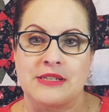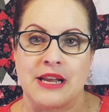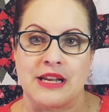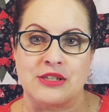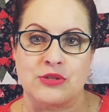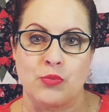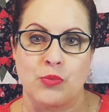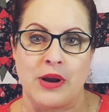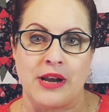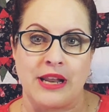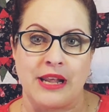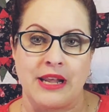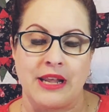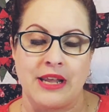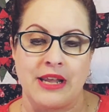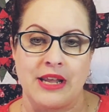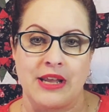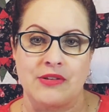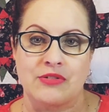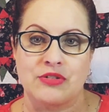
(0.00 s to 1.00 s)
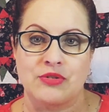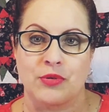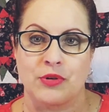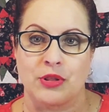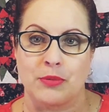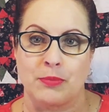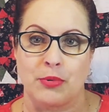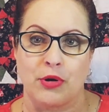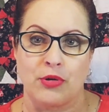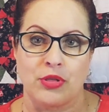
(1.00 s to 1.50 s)
as wedding gifts, for
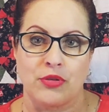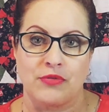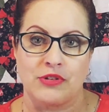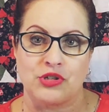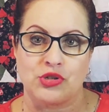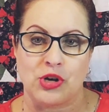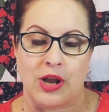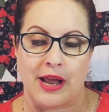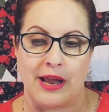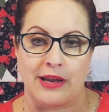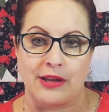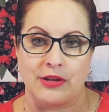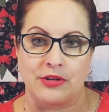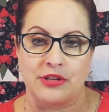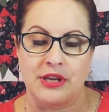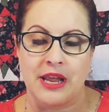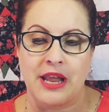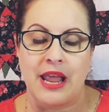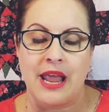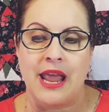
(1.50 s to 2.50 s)
the birth of a child,